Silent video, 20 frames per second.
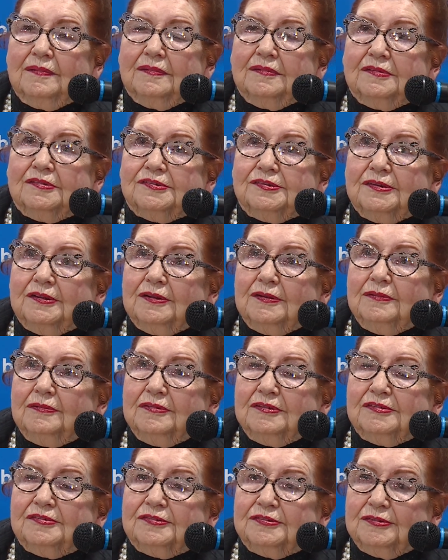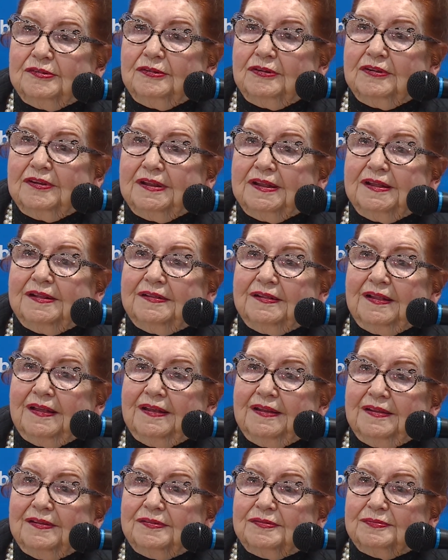Sheila was 30,
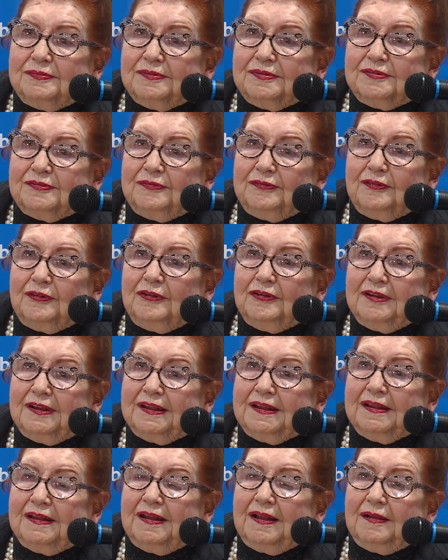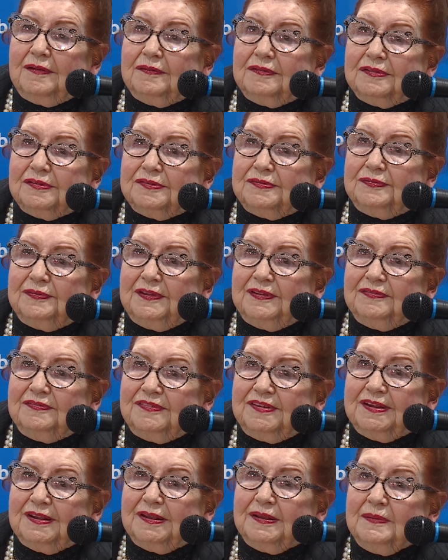Gladys was 40, and I was
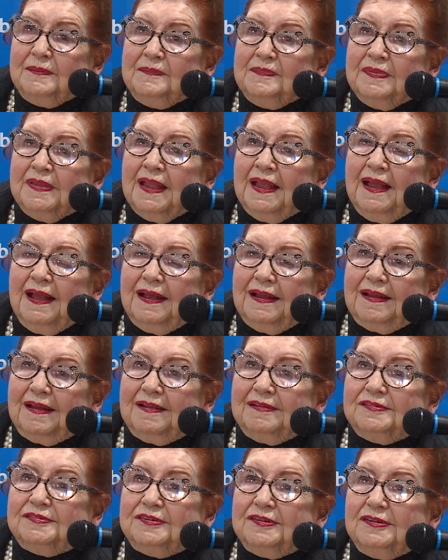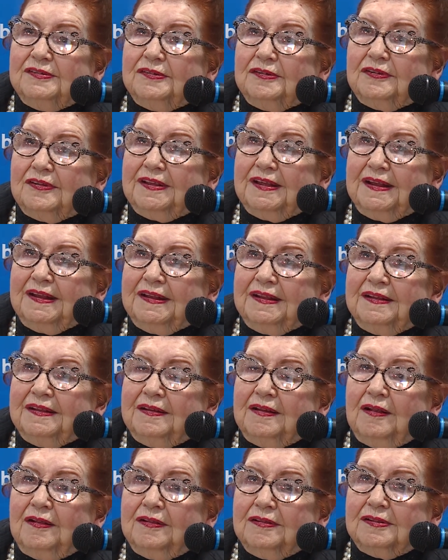50. And I said, you're getting an
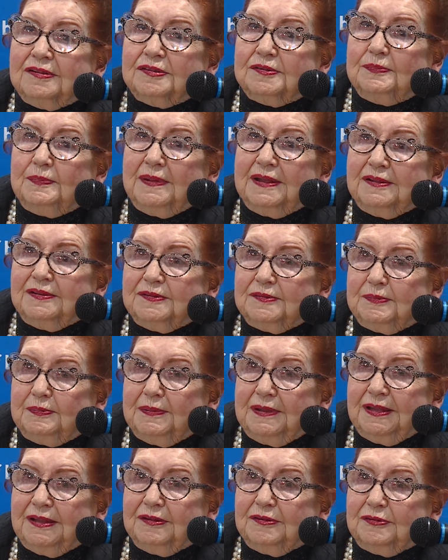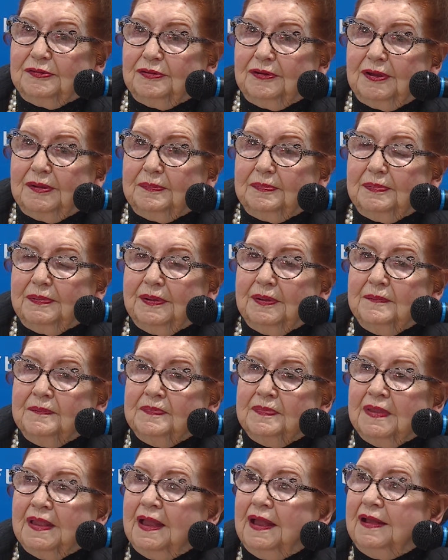all-expense-paid trip
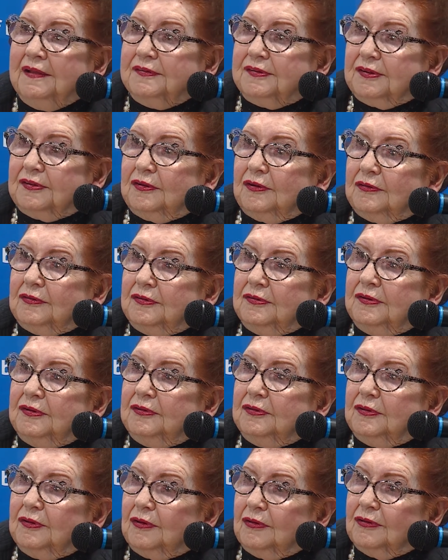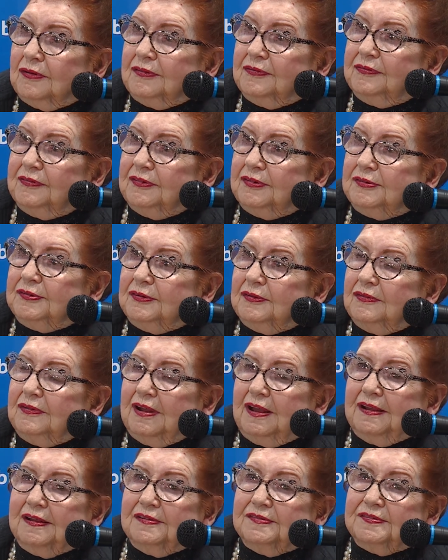to go to New York for 2
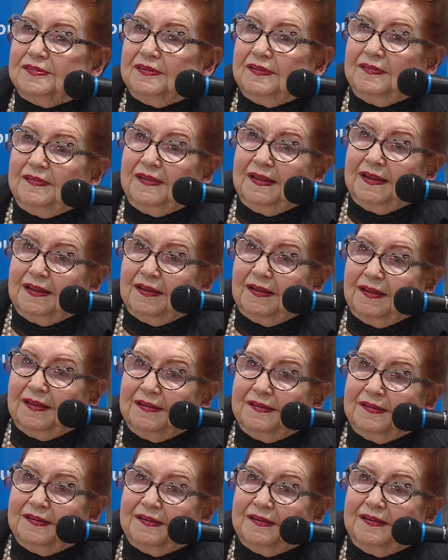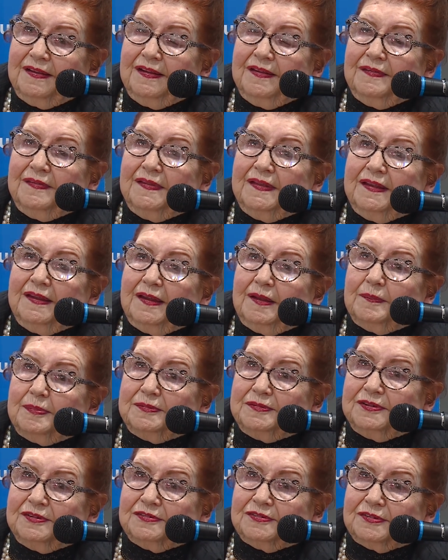nights, and then London, and then up
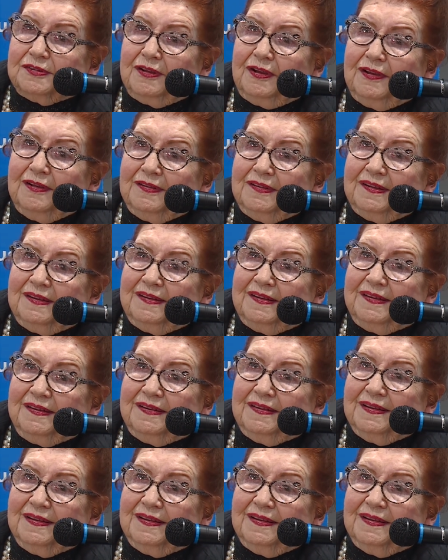to Scotland.